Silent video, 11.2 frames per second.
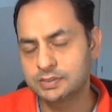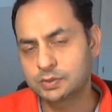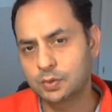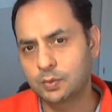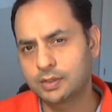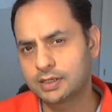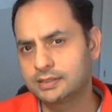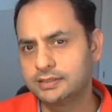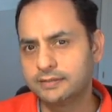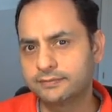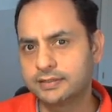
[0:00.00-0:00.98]
So what are the
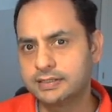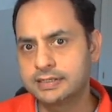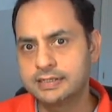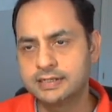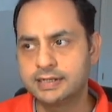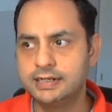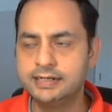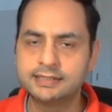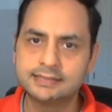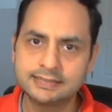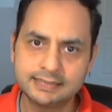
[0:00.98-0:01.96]
different
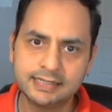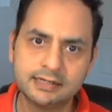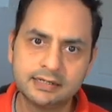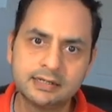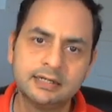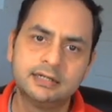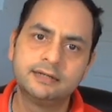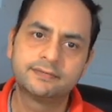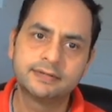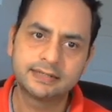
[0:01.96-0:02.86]
indexes there, different